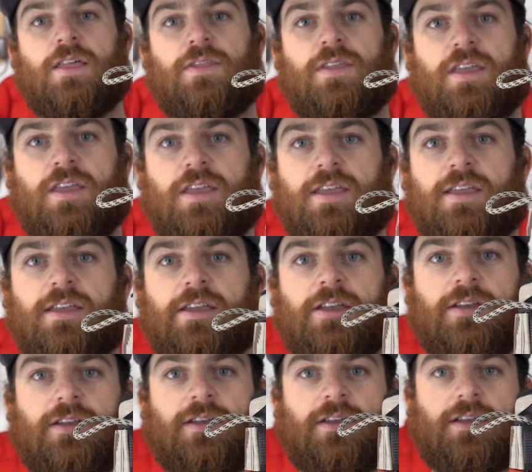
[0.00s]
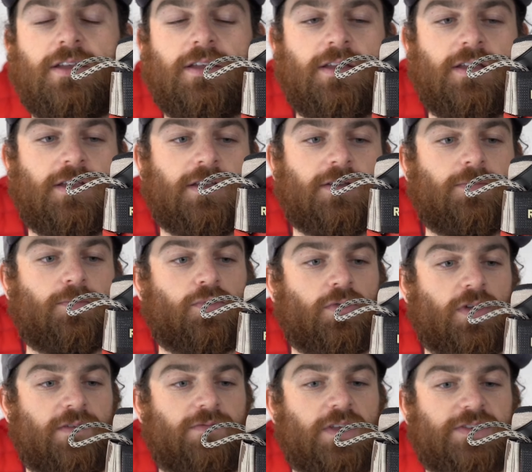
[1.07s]
The
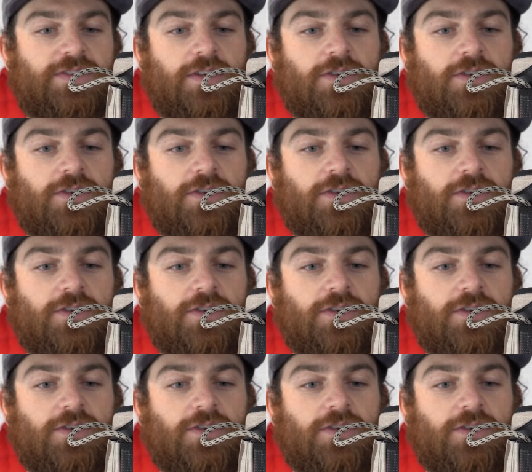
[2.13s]
previous